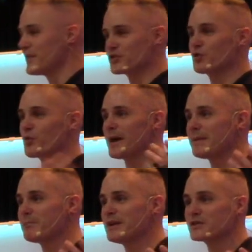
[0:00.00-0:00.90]
this
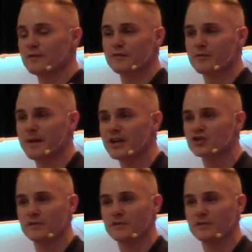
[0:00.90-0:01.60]
great piece of information,